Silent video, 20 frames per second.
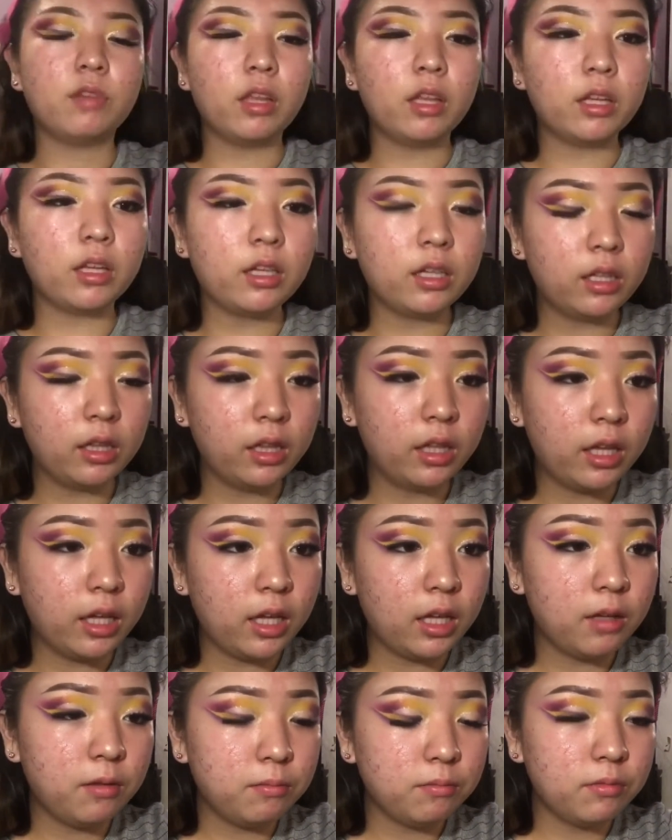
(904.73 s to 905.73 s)
It
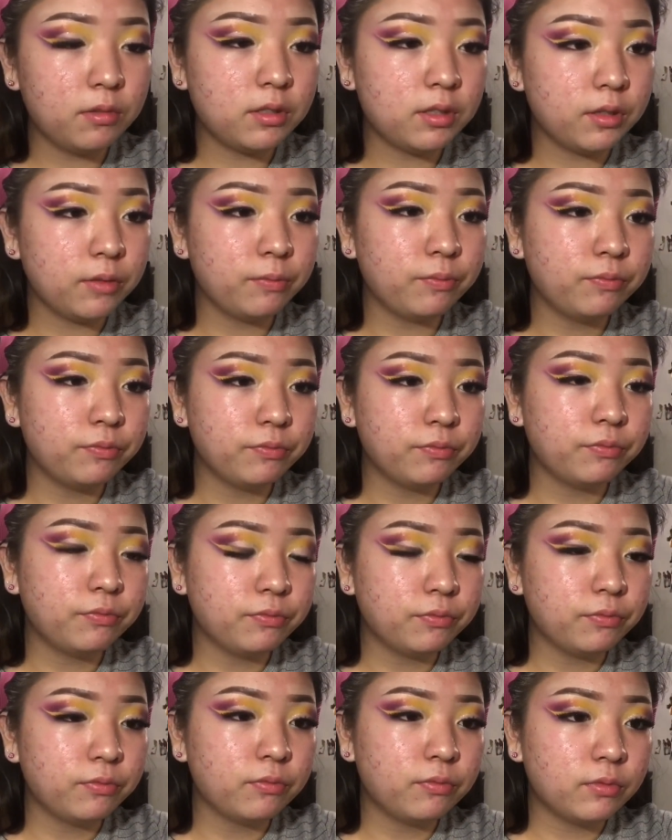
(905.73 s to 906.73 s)
claims
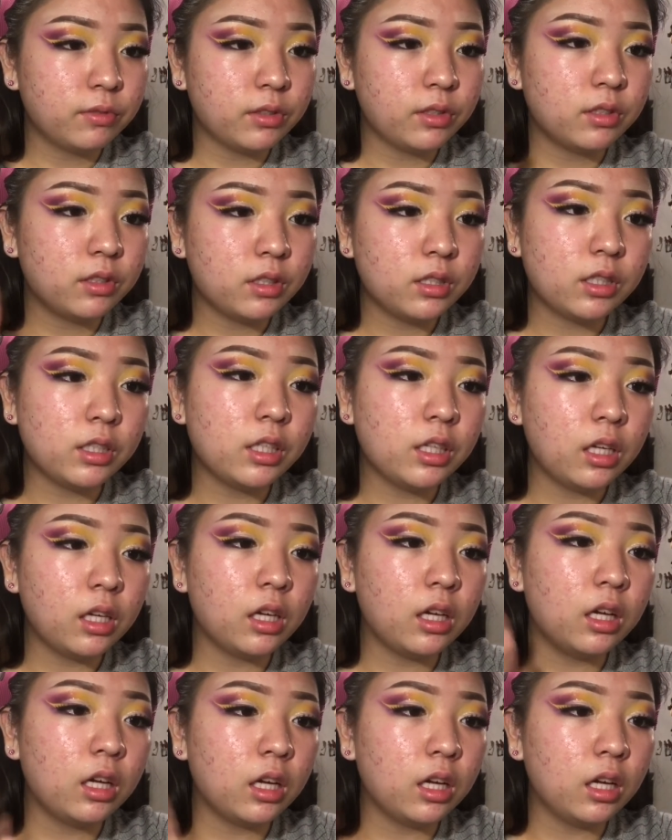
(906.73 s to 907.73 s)

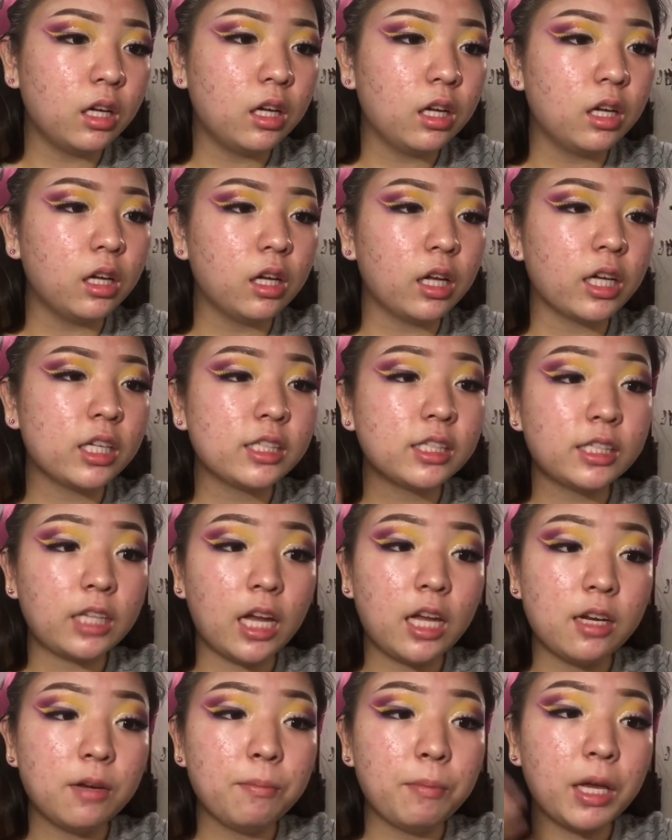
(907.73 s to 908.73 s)
to
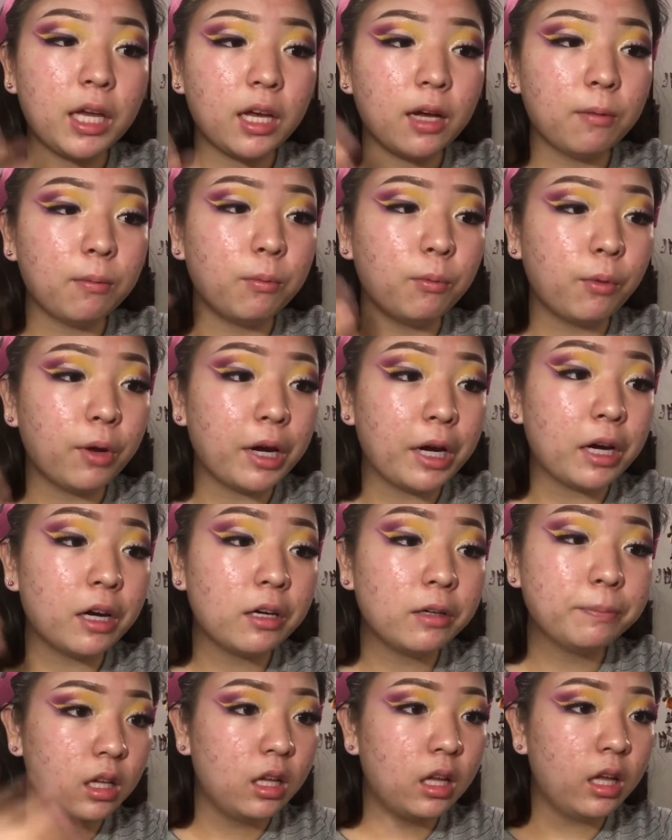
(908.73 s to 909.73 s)
extend makeup wear
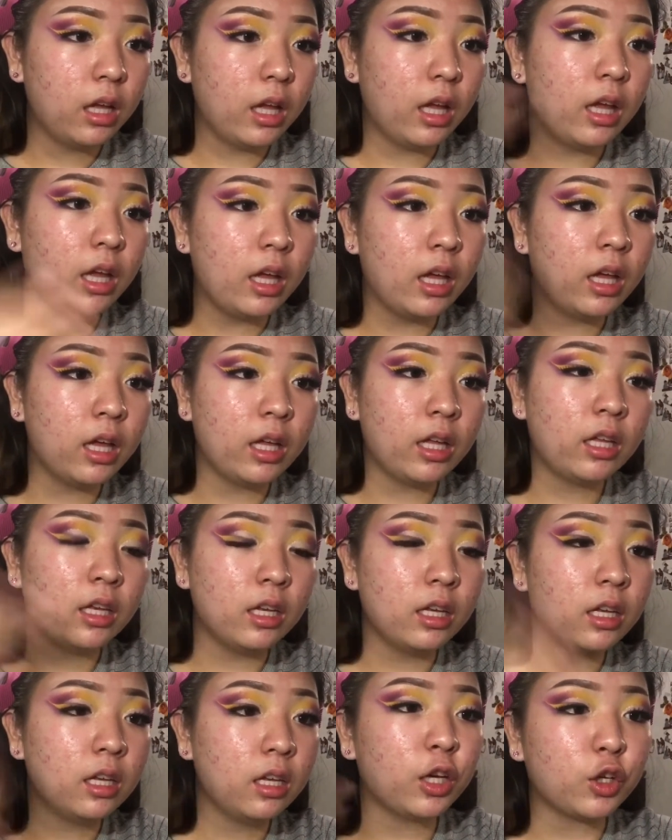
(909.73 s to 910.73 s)

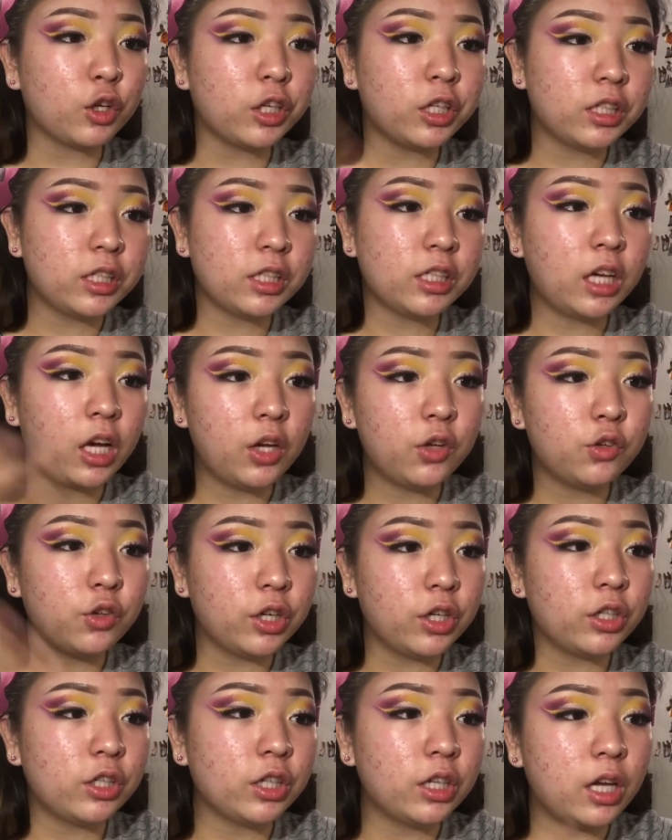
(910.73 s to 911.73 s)
and increases
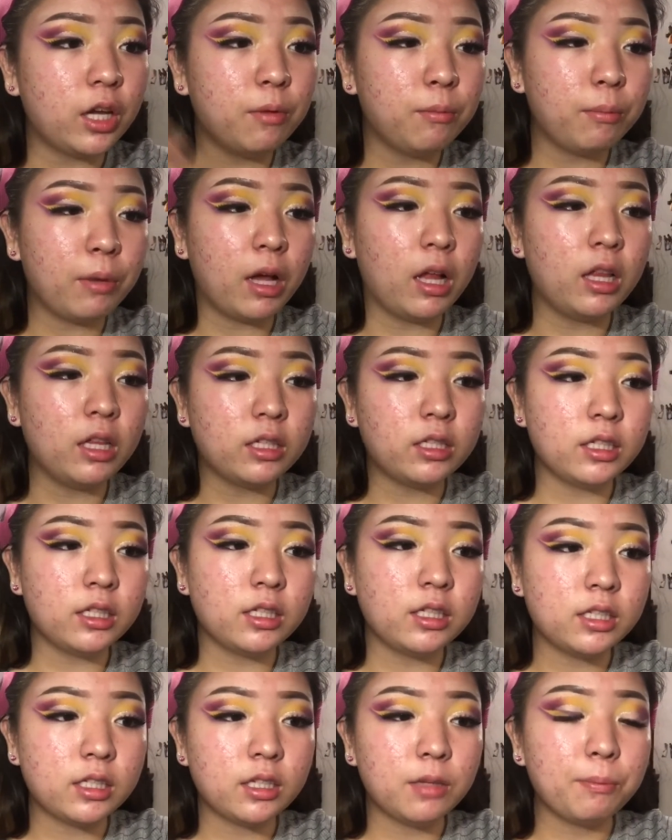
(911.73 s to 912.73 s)
hydration and
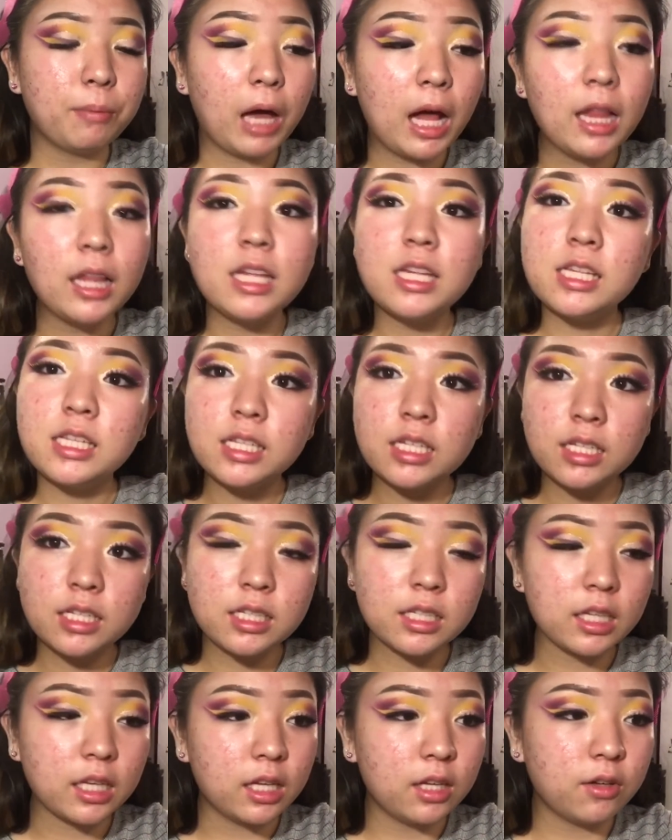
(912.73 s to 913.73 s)
balances
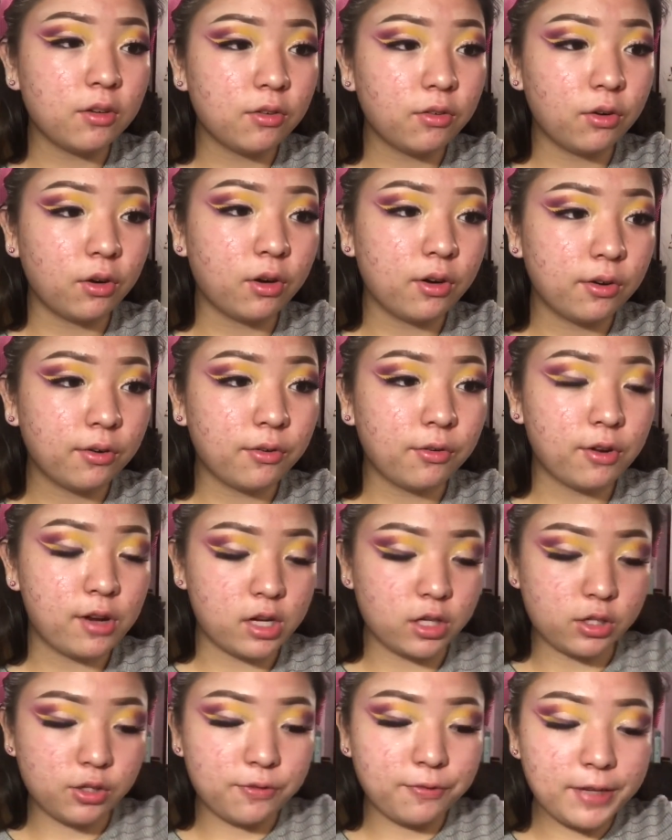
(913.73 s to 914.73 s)
skin for a
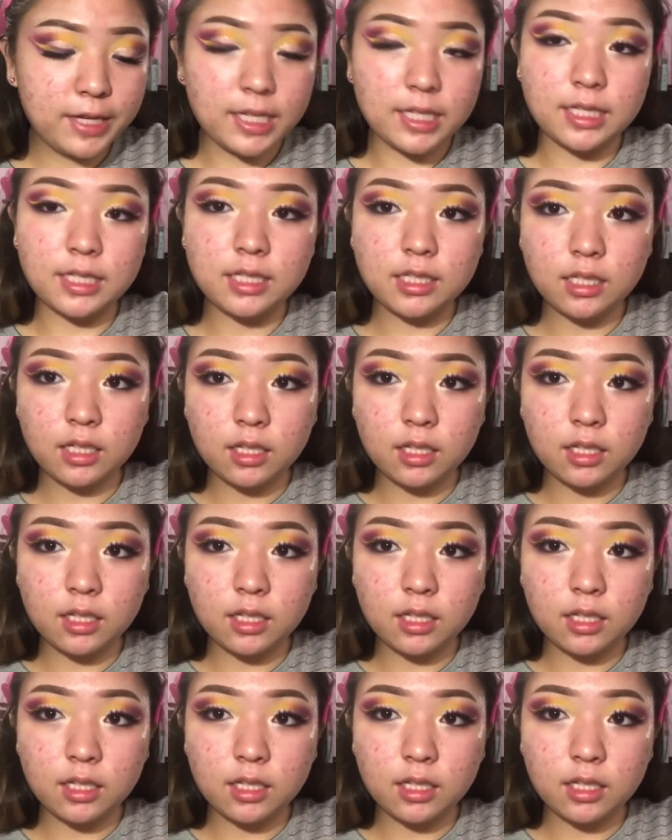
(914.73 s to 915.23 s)
fresh face.